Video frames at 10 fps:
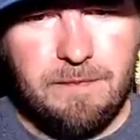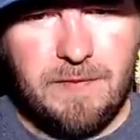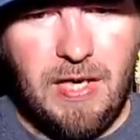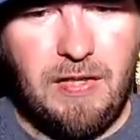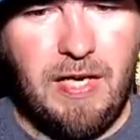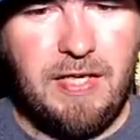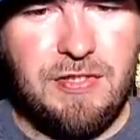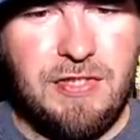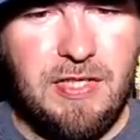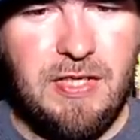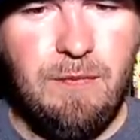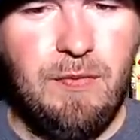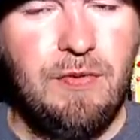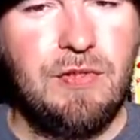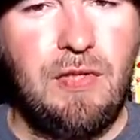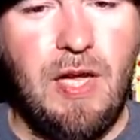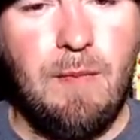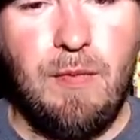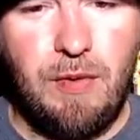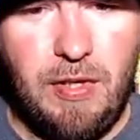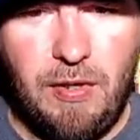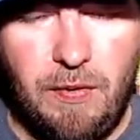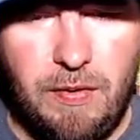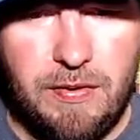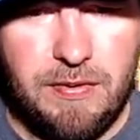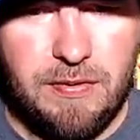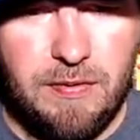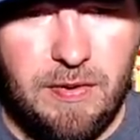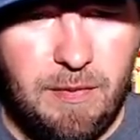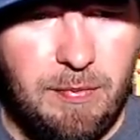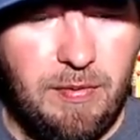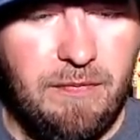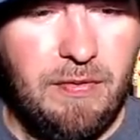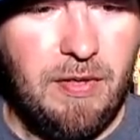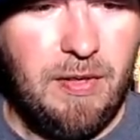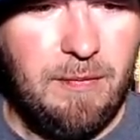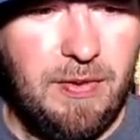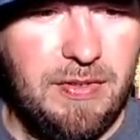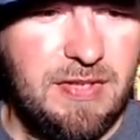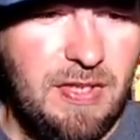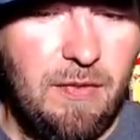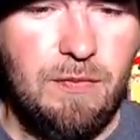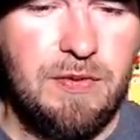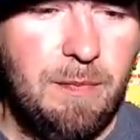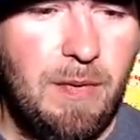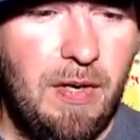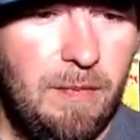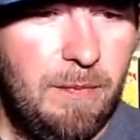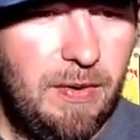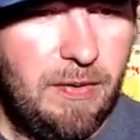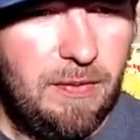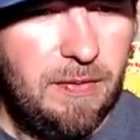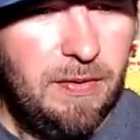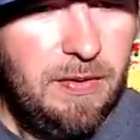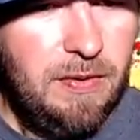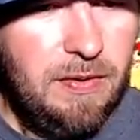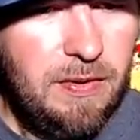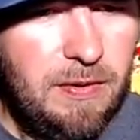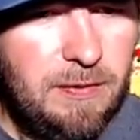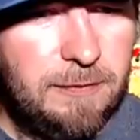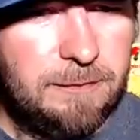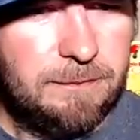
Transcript: like a jig when there's a lot more current, believe it or not, because it holds the bottom better. Gotta